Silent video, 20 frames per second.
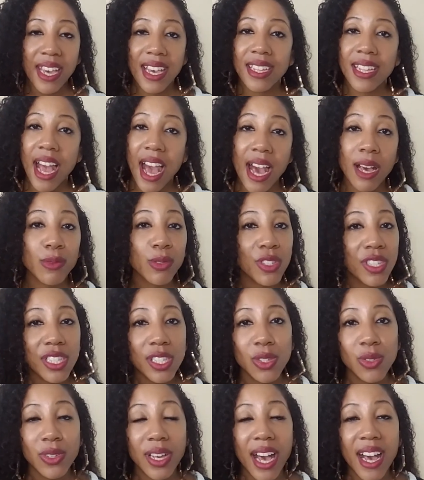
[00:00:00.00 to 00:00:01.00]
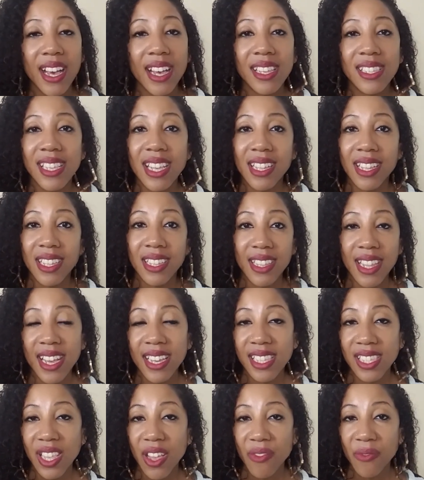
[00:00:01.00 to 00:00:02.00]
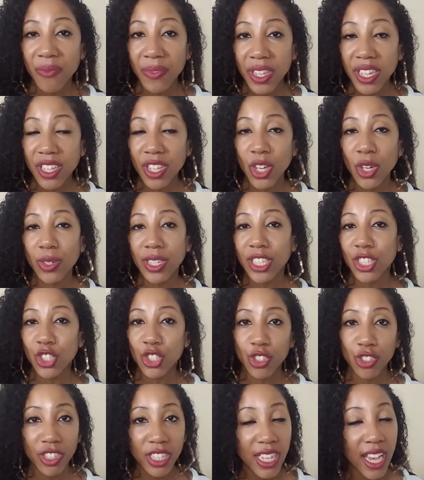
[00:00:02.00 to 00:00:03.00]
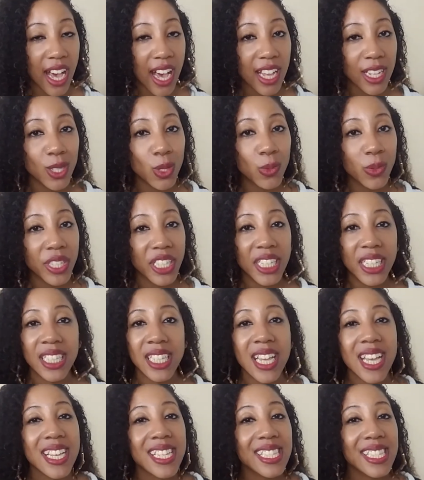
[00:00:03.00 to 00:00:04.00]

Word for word: And I will see you guys in the next video. Enjoy your Halloween.